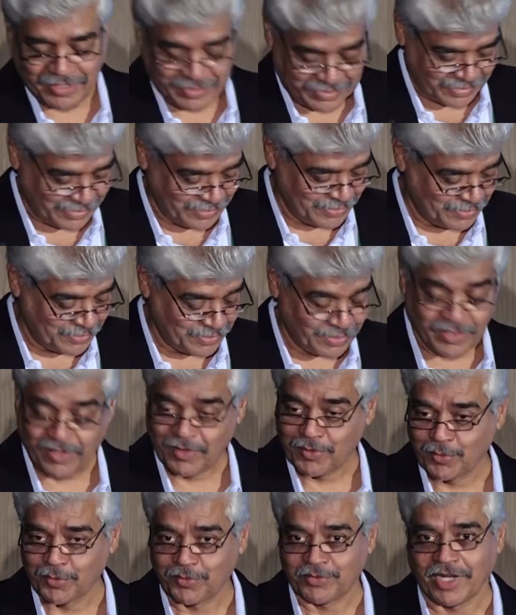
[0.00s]
And
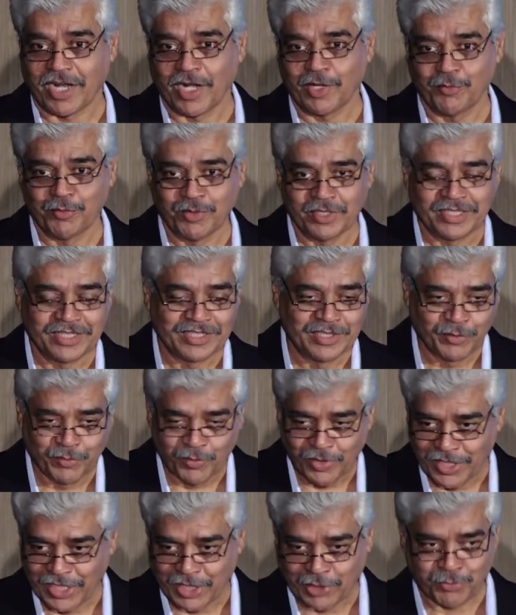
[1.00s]
uh, to start with the
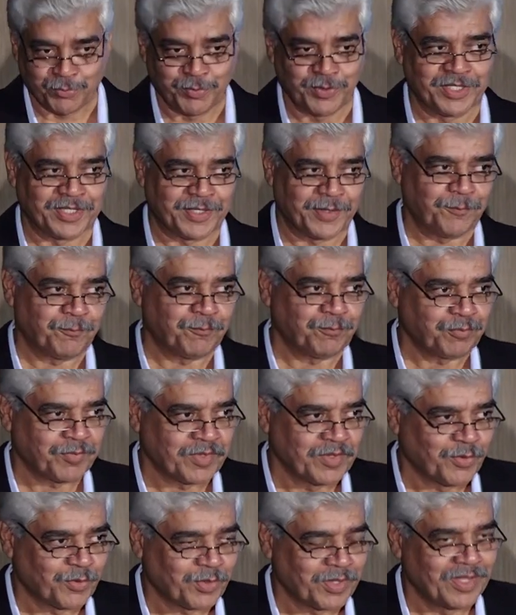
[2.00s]
word expert,
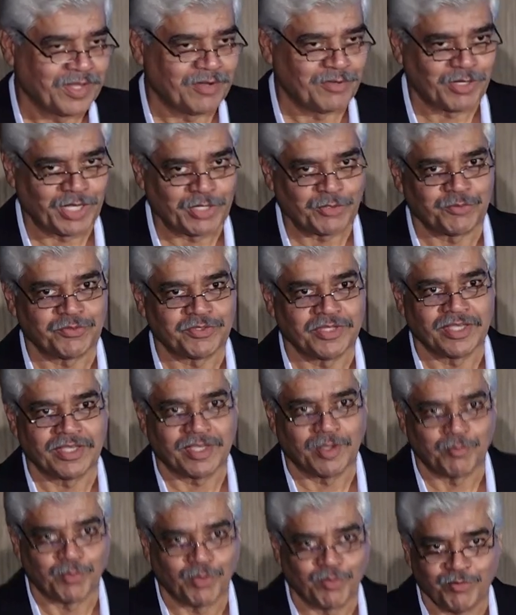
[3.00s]
okay, I would like to say a
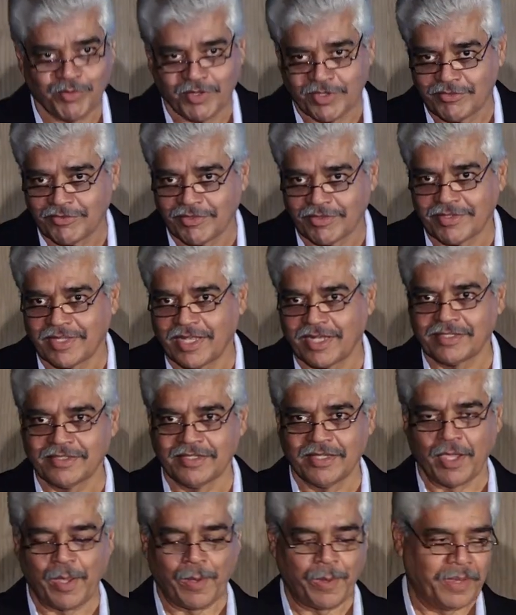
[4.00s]
couple of words on that.
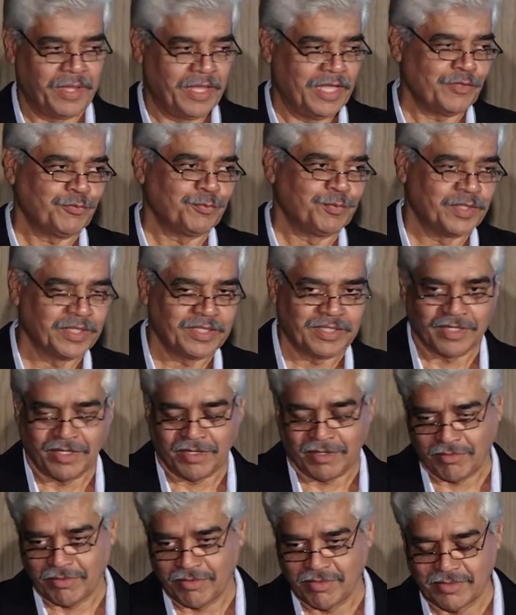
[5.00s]
Expert,
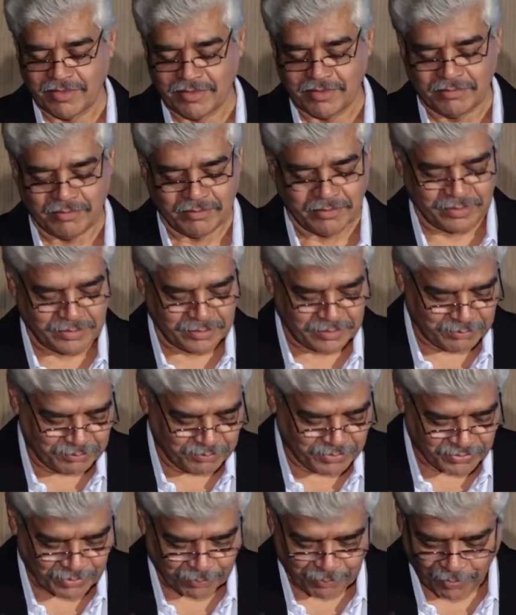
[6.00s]
uh, uh
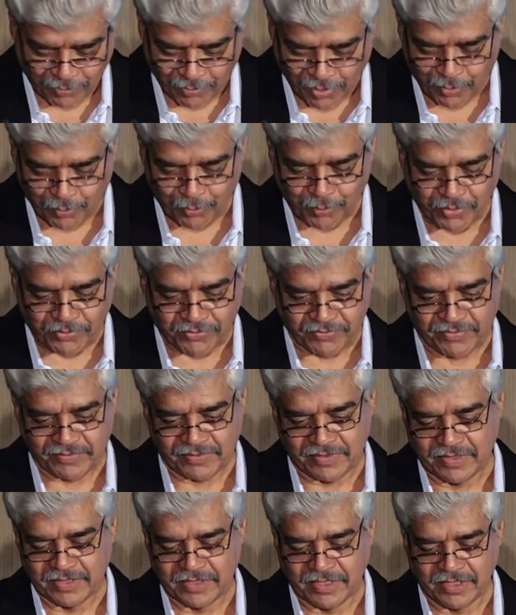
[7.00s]
Mr. Panwar, who
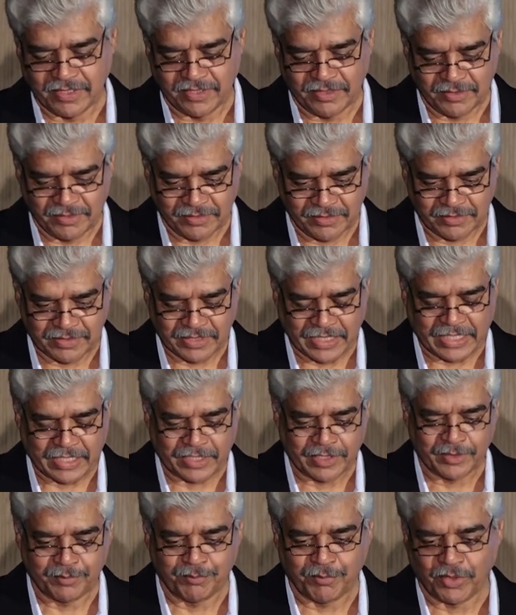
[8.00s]
was the
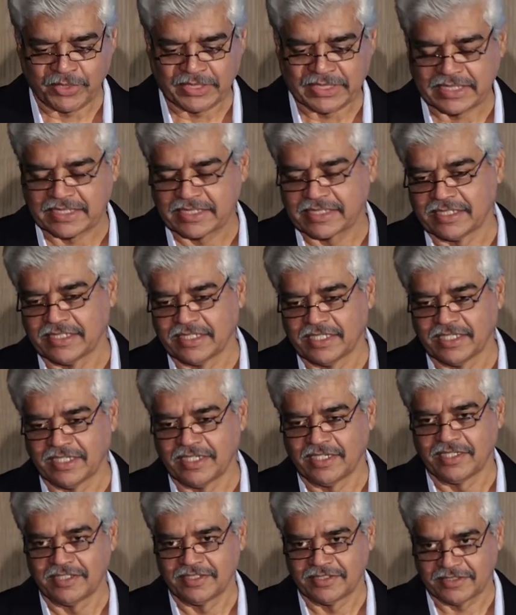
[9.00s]
director of Project
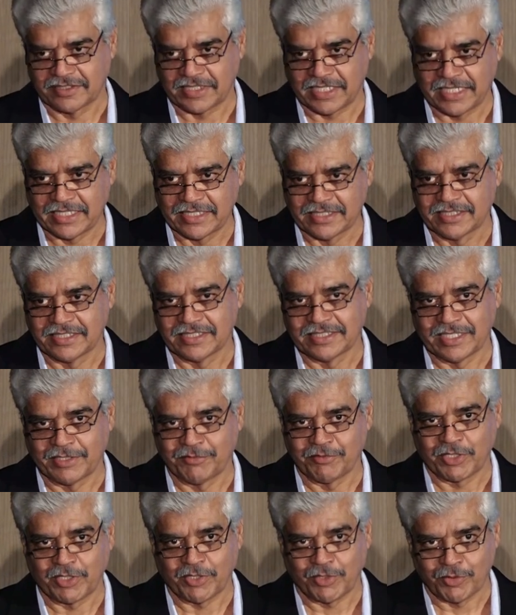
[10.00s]
uh, Tiger and
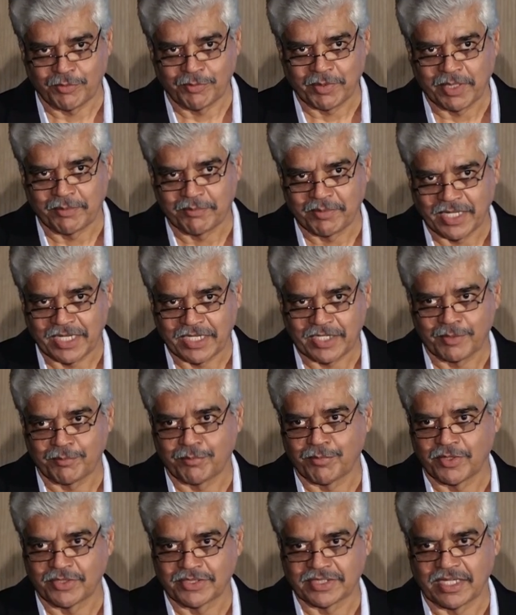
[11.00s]
then went on to become director
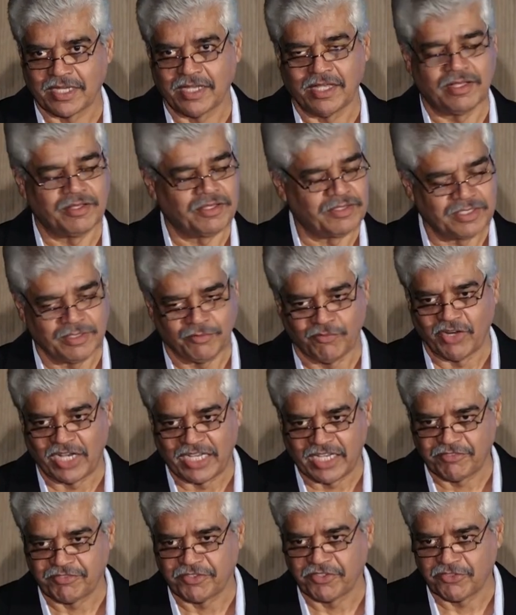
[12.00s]
of Project uh, the
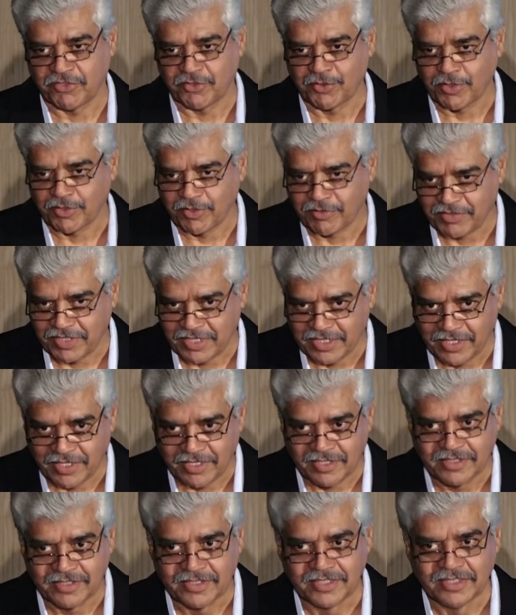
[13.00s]
Wildlife Institute of India.